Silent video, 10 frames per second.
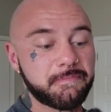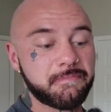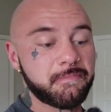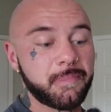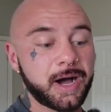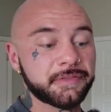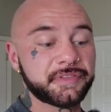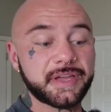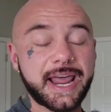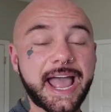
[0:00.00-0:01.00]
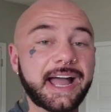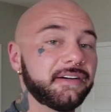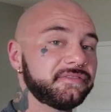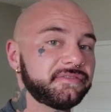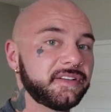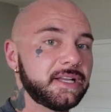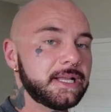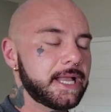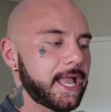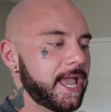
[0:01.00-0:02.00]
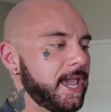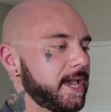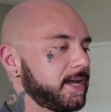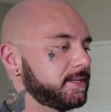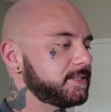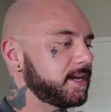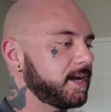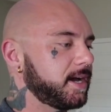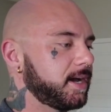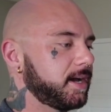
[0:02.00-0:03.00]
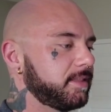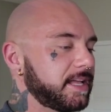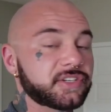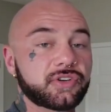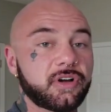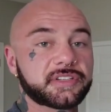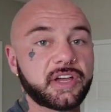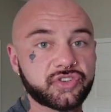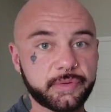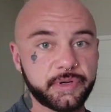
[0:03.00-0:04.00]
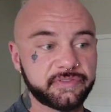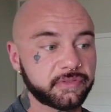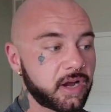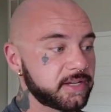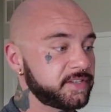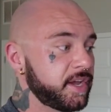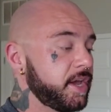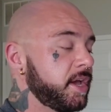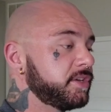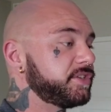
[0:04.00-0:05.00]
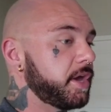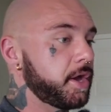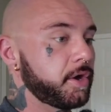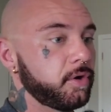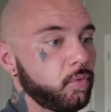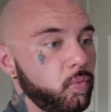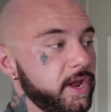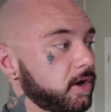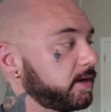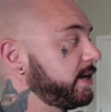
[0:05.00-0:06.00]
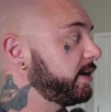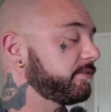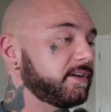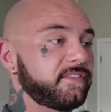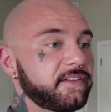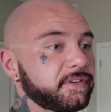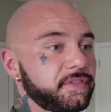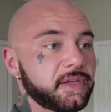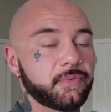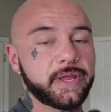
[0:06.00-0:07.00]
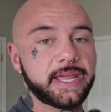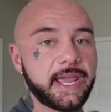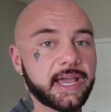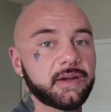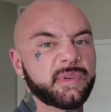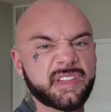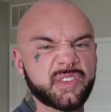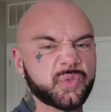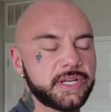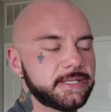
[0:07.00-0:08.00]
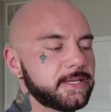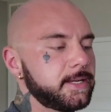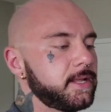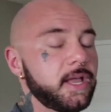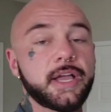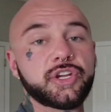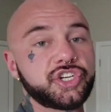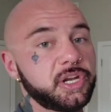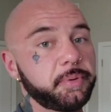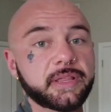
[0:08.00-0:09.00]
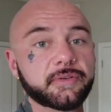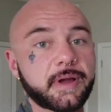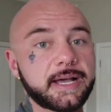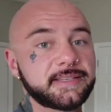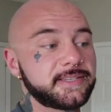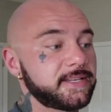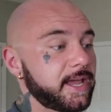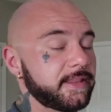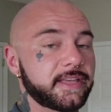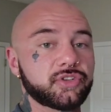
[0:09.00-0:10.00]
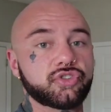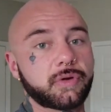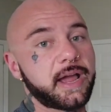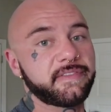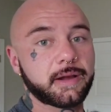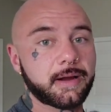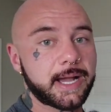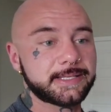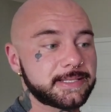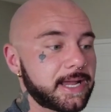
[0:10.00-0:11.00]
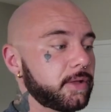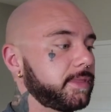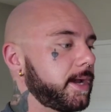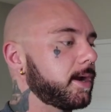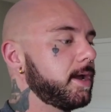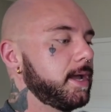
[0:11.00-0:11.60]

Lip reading: month and a half, and that's a cross-country move for us. So we are getting rid of everything we can within reason, shipping the rest, and then driving our asses out there.